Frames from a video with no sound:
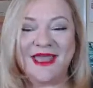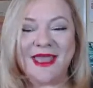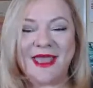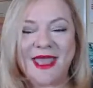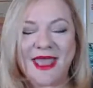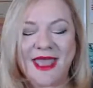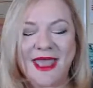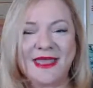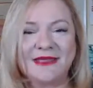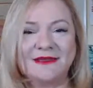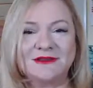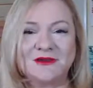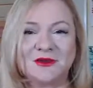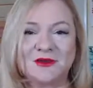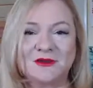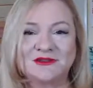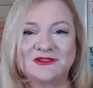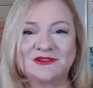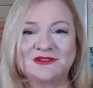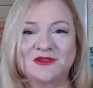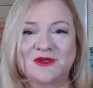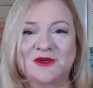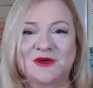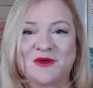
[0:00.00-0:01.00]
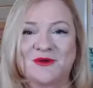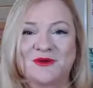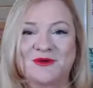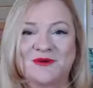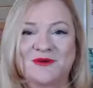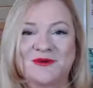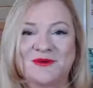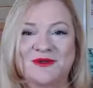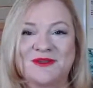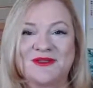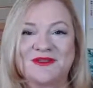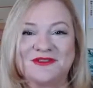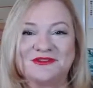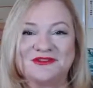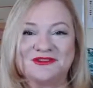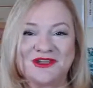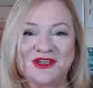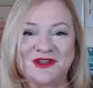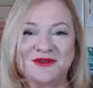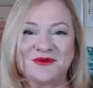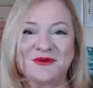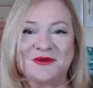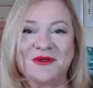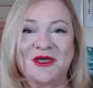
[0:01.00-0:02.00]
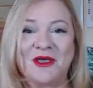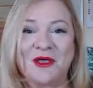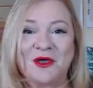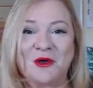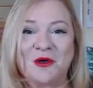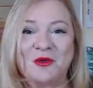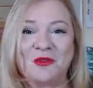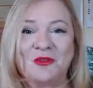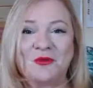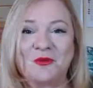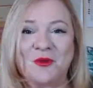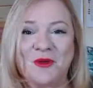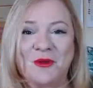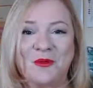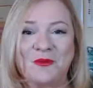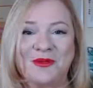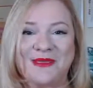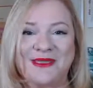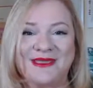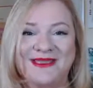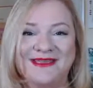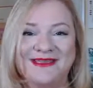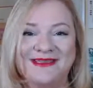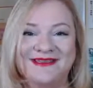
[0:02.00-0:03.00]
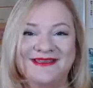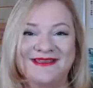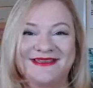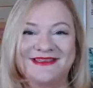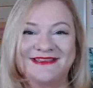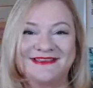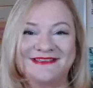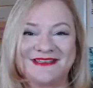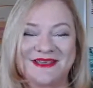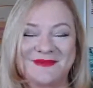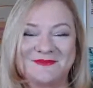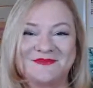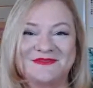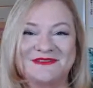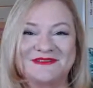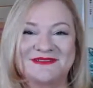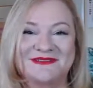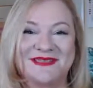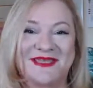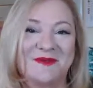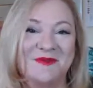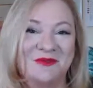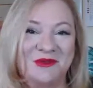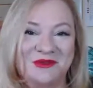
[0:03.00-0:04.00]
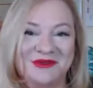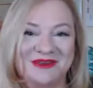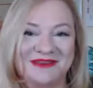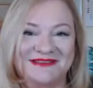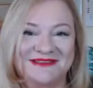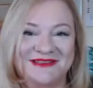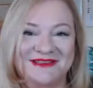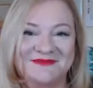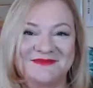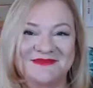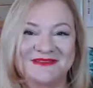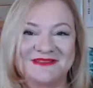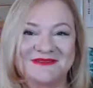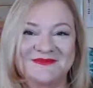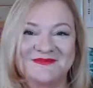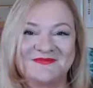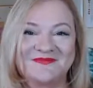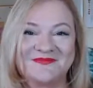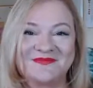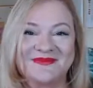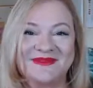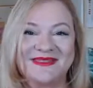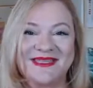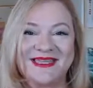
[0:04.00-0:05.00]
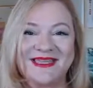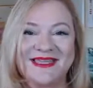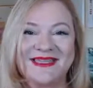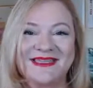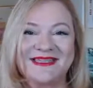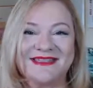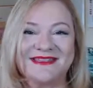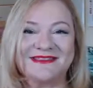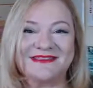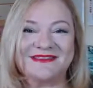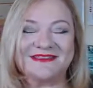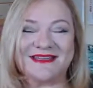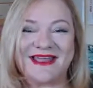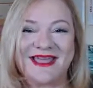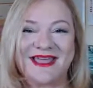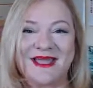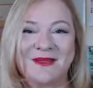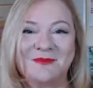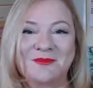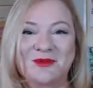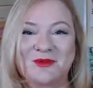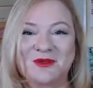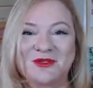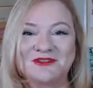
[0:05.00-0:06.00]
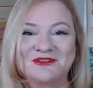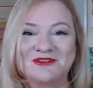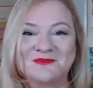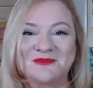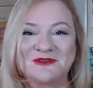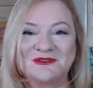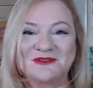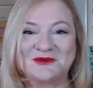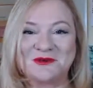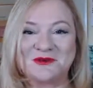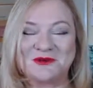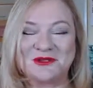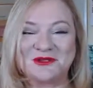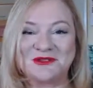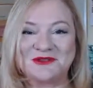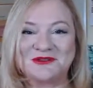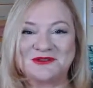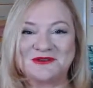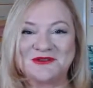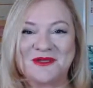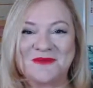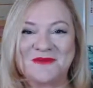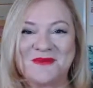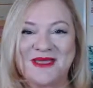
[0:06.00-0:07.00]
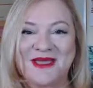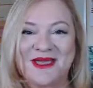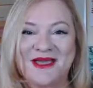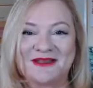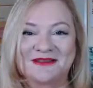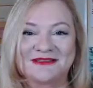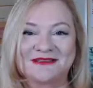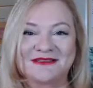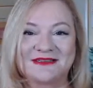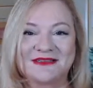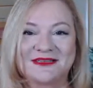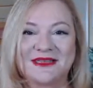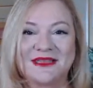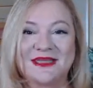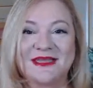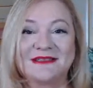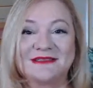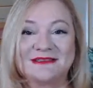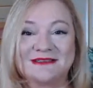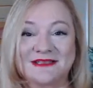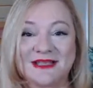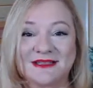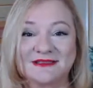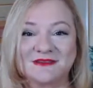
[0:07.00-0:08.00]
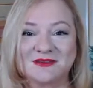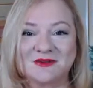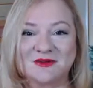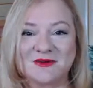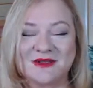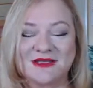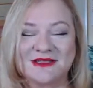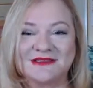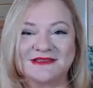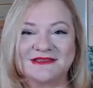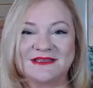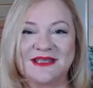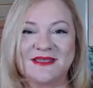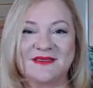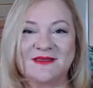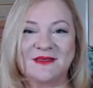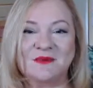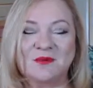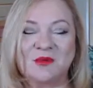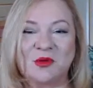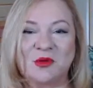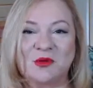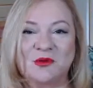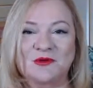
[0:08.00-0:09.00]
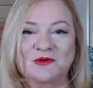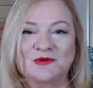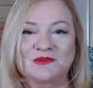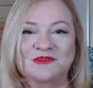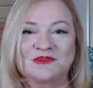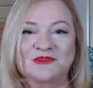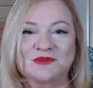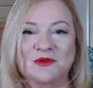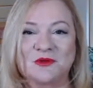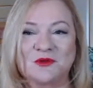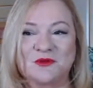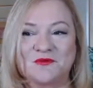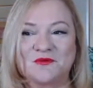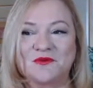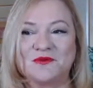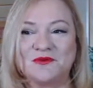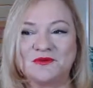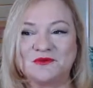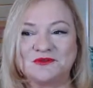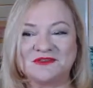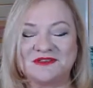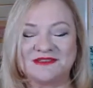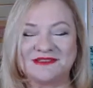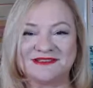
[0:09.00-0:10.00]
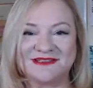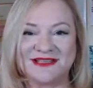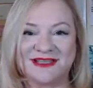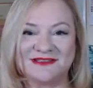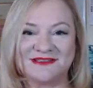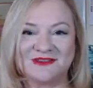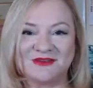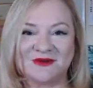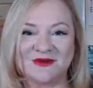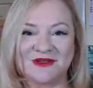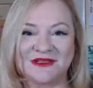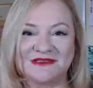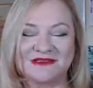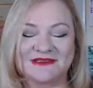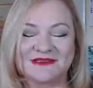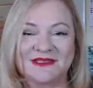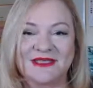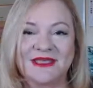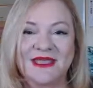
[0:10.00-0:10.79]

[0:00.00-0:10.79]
and also general health, well-being tips and beauty tips. Today, I'm going to be talking to you about sunscreens and the importance of using sunscreens.